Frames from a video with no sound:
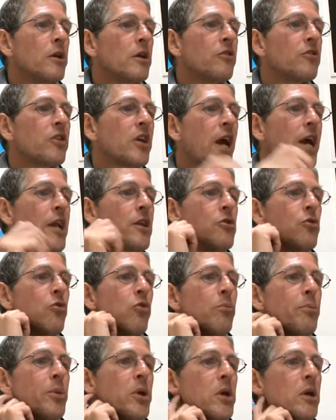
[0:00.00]
is can
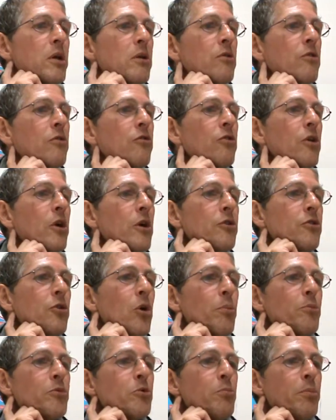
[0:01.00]
Europeans
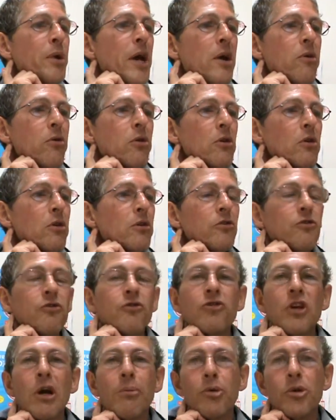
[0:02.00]
adopt parentless
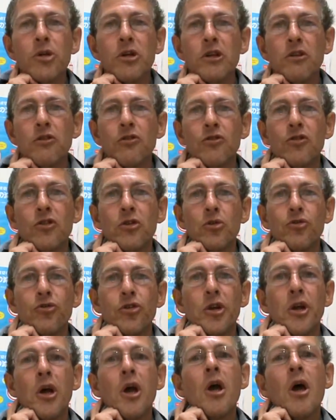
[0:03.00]
Japanese
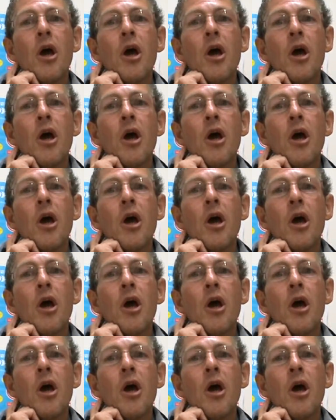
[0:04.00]
children?